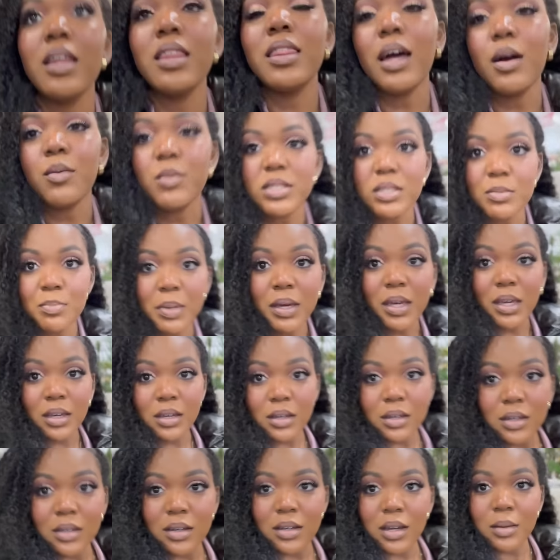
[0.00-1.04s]
that was pink.
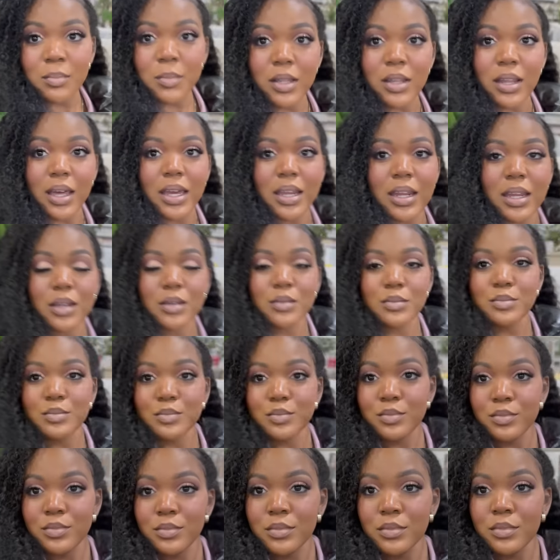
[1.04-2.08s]
Come on, lighting.
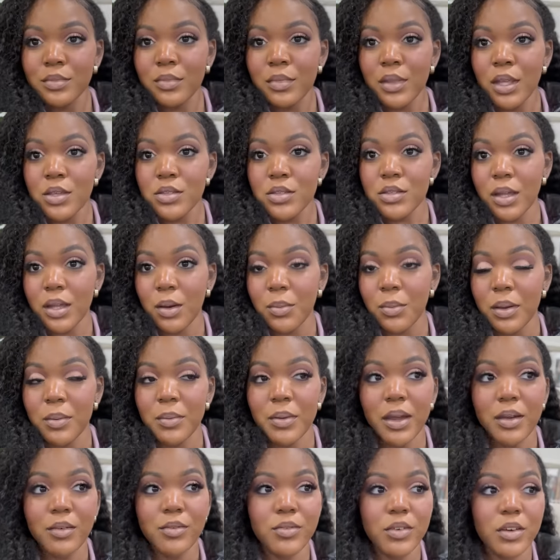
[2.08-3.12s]
So that way when
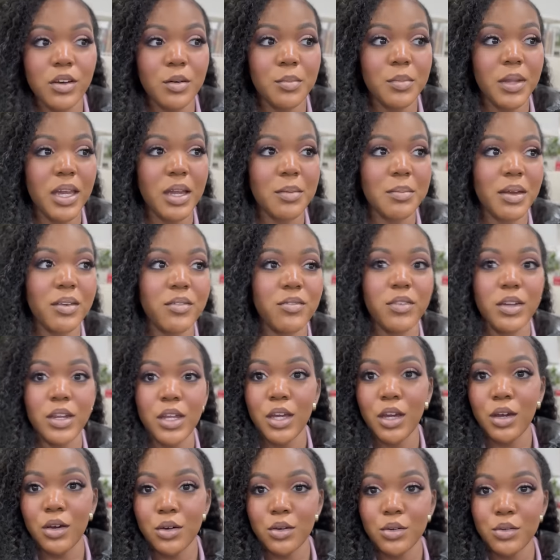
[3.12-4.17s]
I film like my
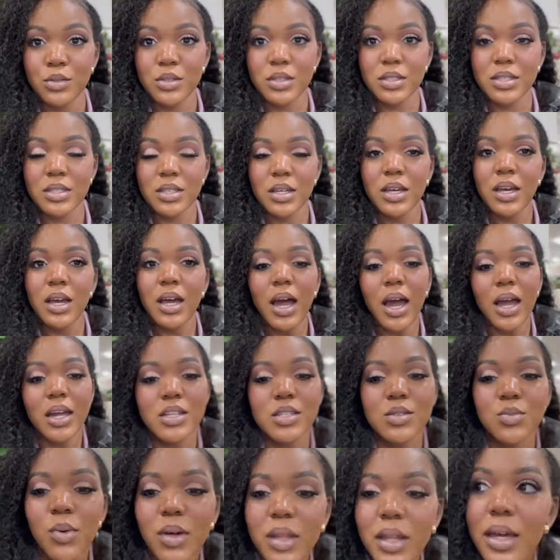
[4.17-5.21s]
videos, I
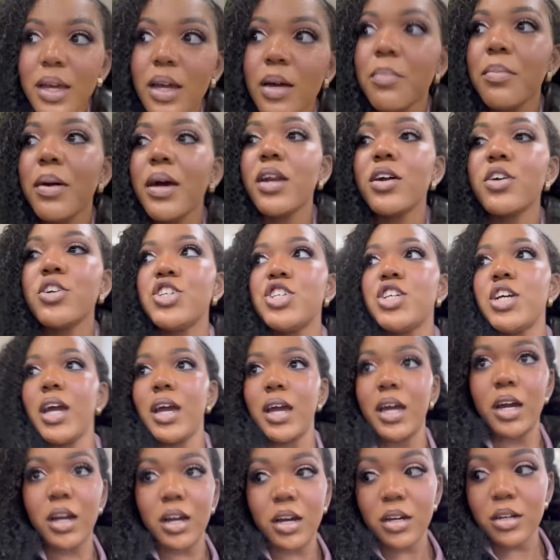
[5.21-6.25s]
just want like a better
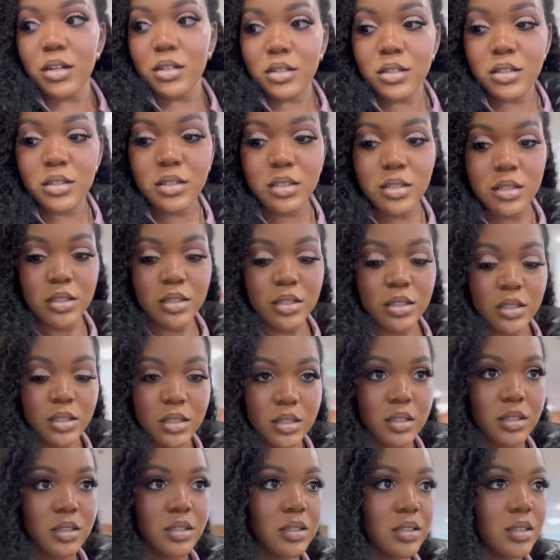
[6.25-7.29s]
chair.
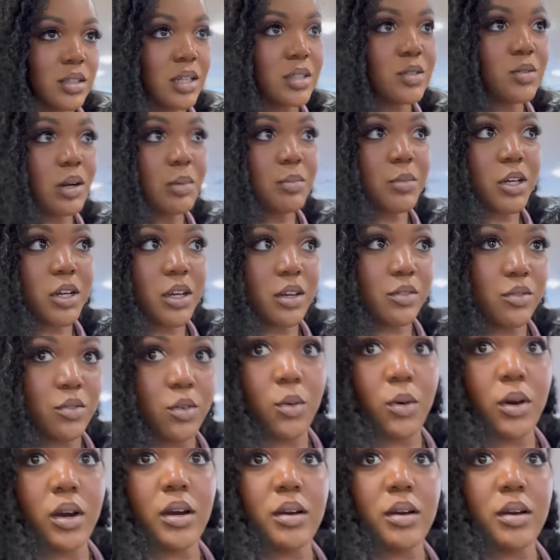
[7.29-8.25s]
That's what I'm looking for.